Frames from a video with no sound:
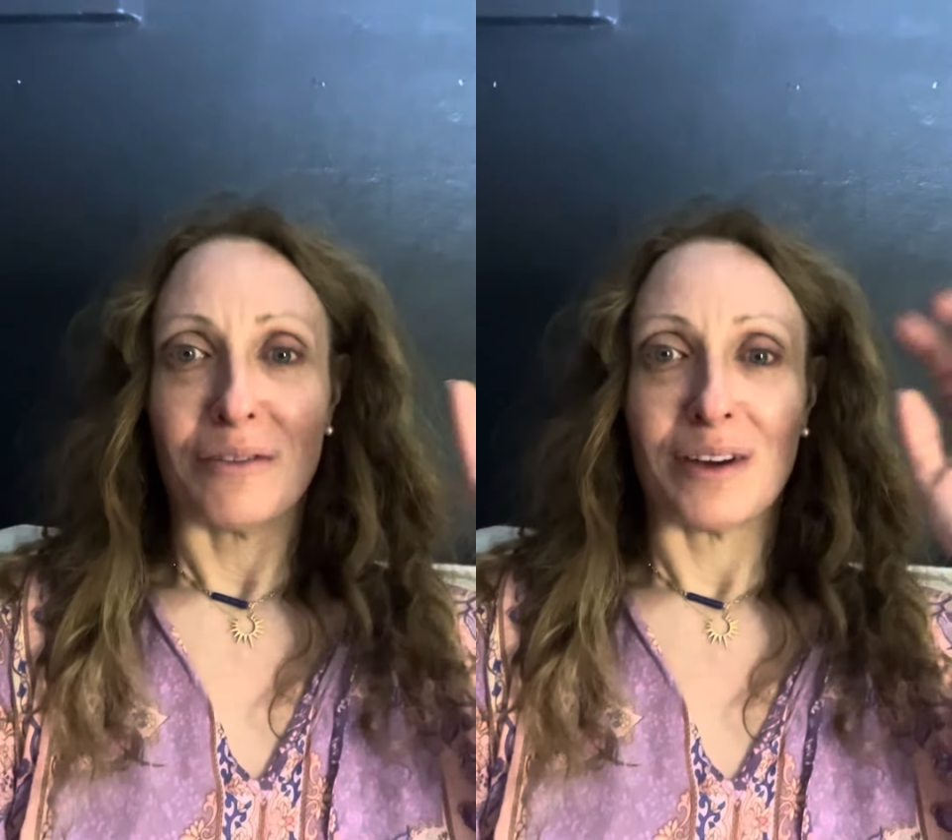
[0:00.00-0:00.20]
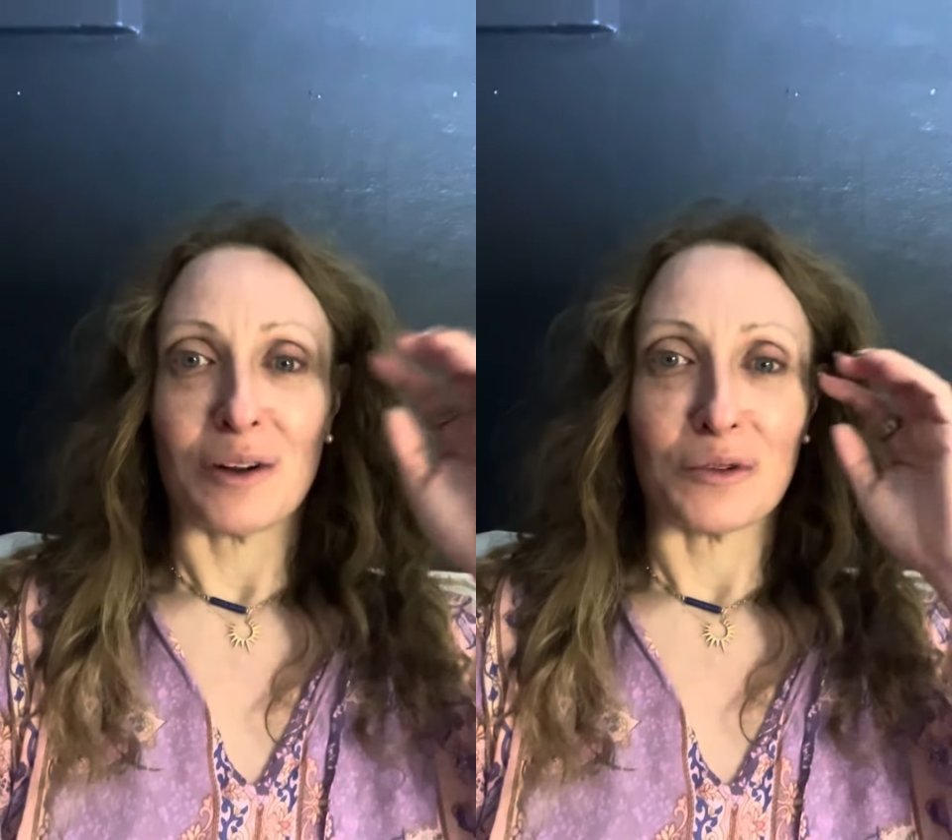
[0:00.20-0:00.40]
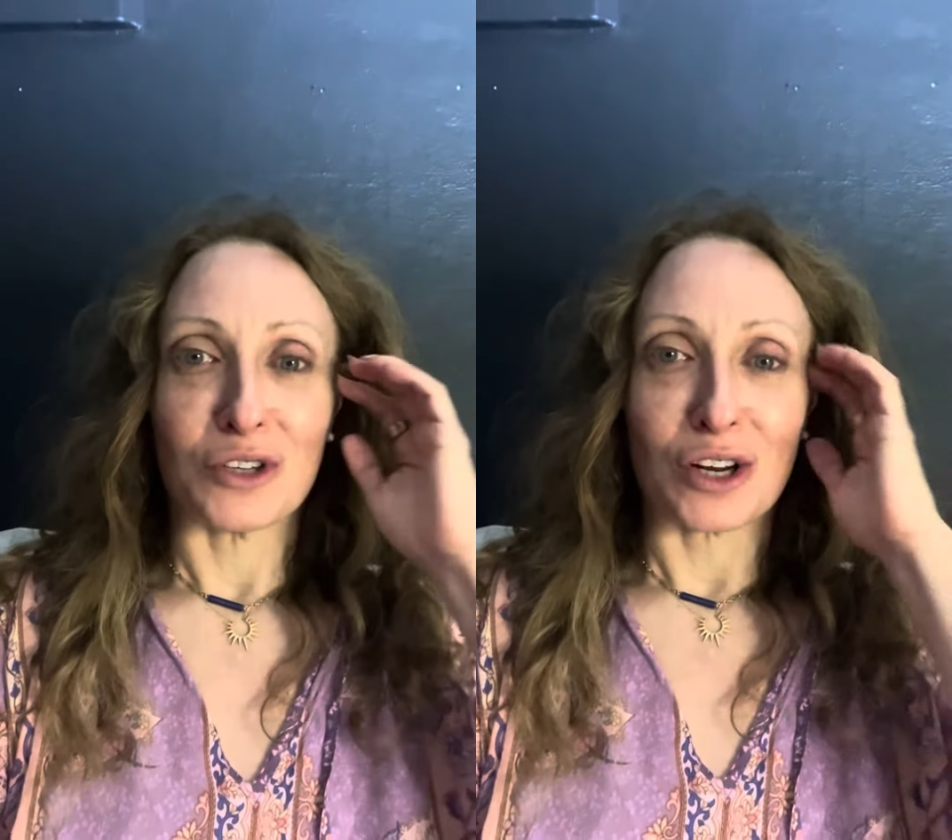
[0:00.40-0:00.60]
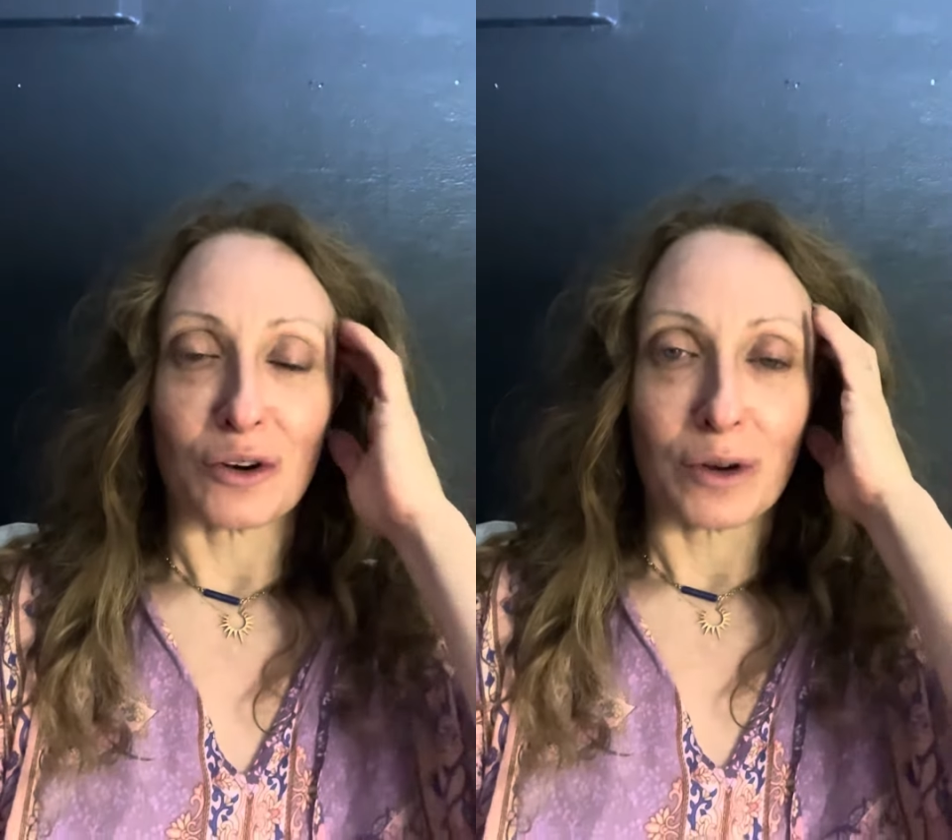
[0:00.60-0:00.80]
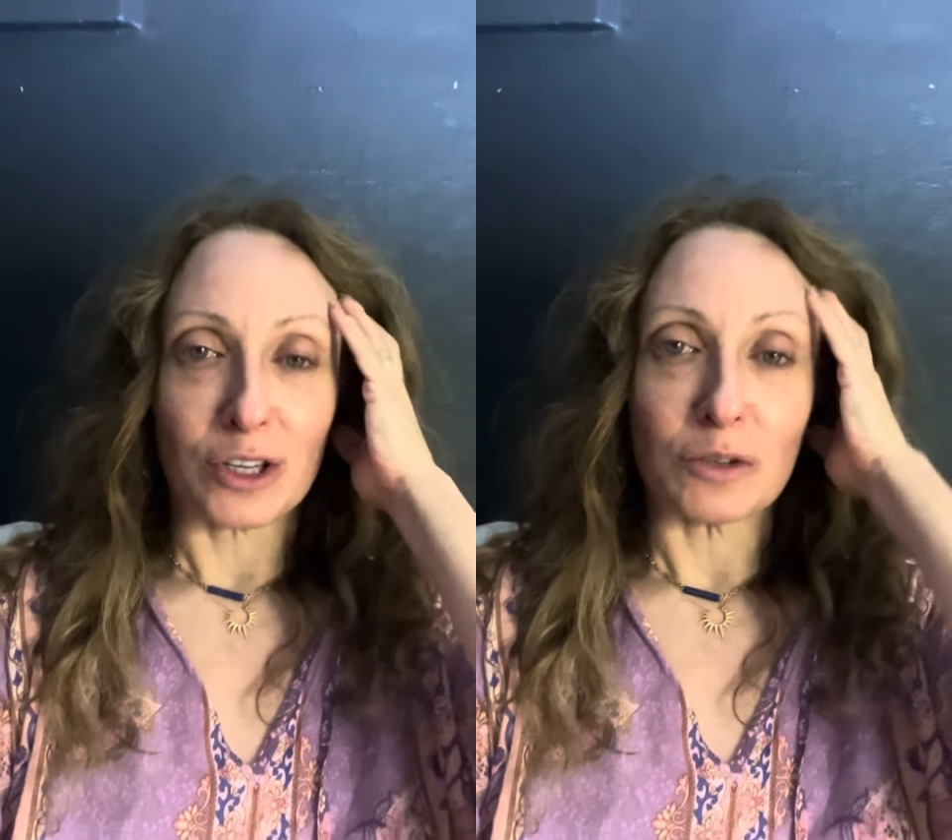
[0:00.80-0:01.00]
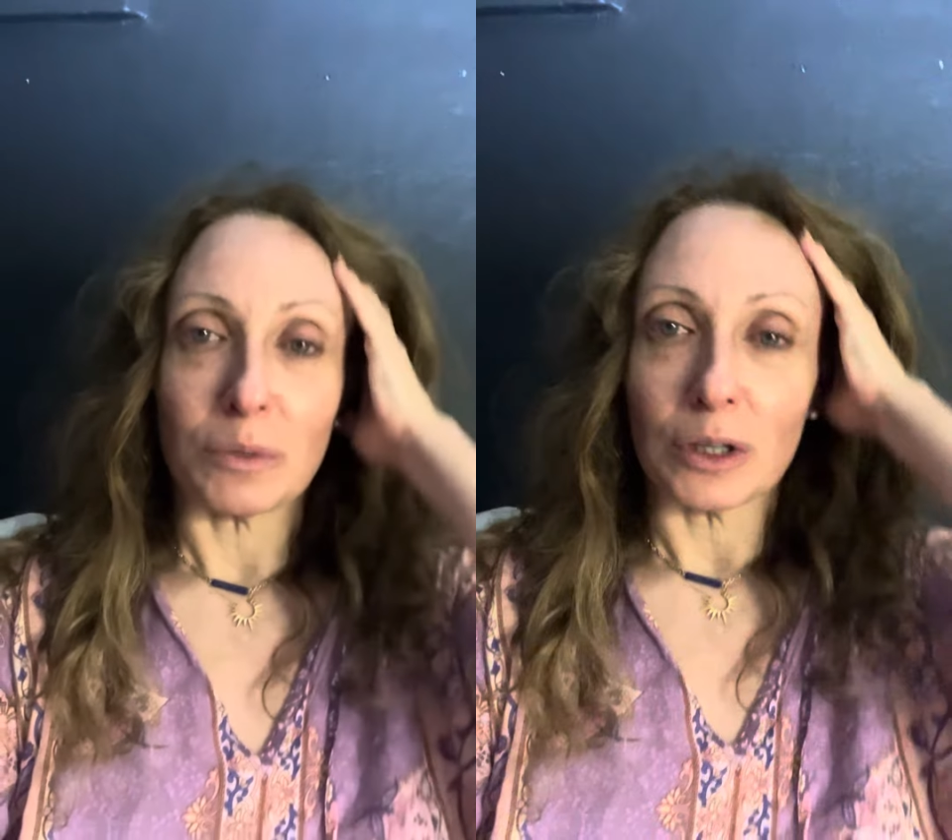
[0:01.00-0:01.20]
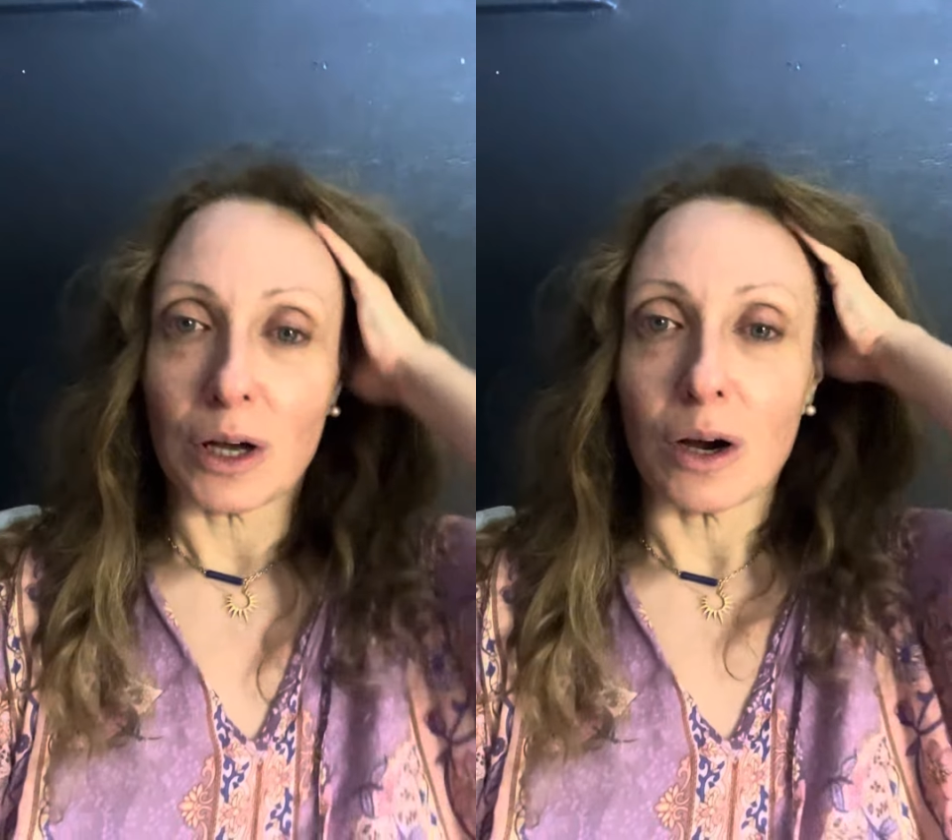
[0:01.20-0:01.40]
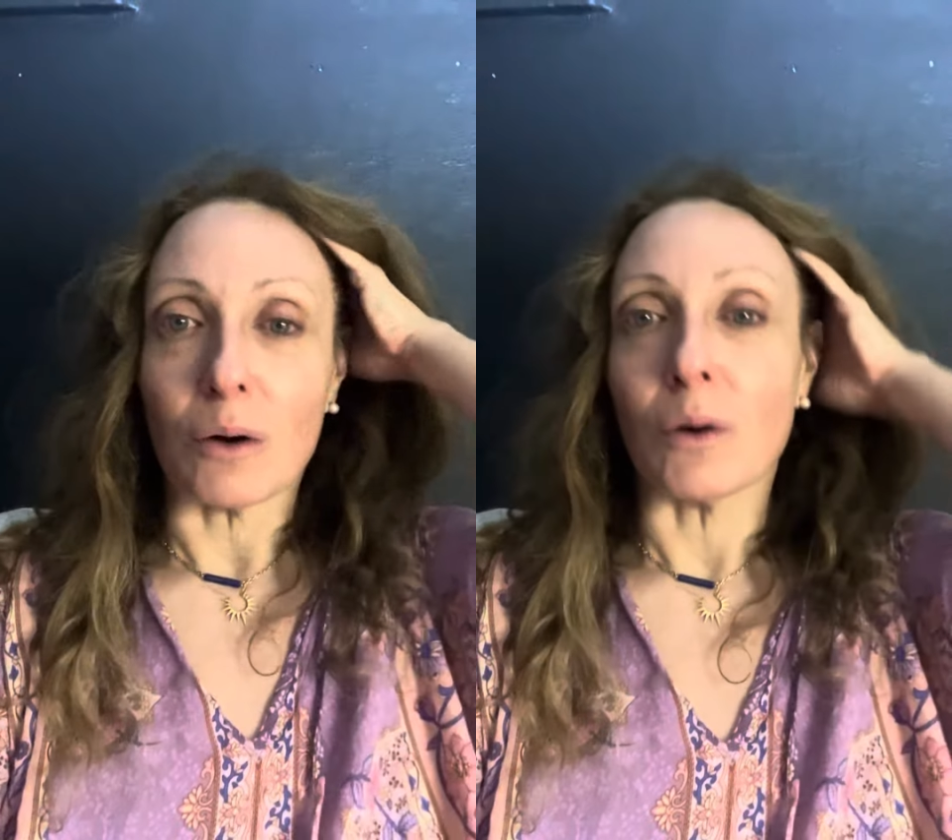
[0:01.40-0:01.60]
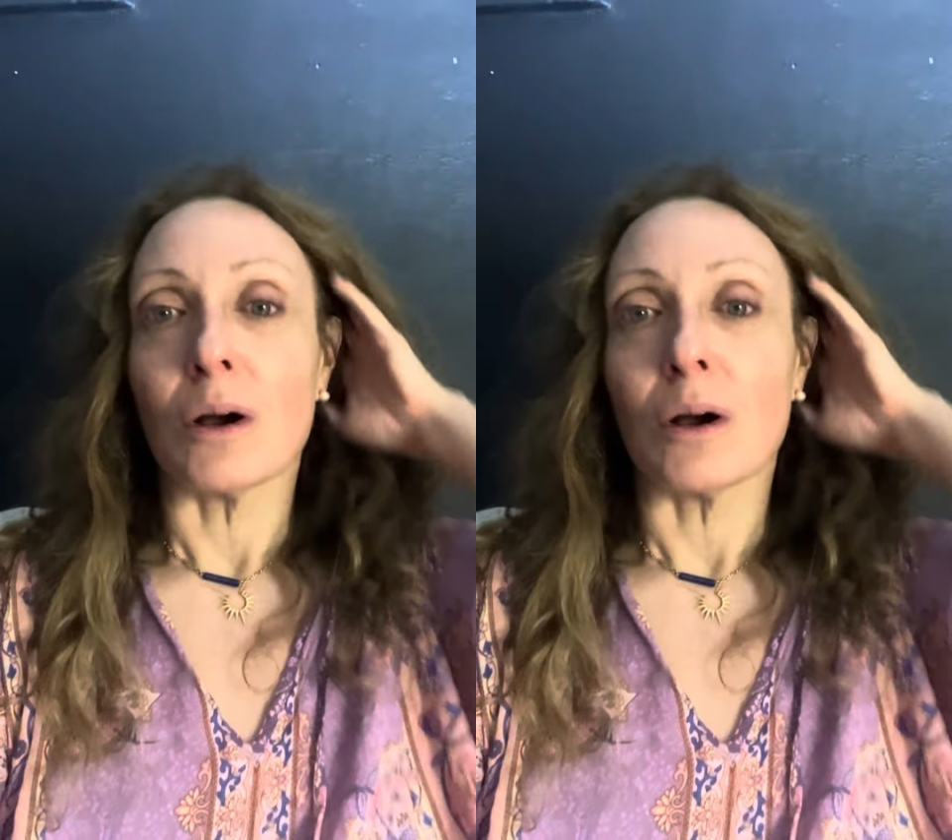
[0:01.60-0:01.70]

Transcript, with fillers: and of a generation below,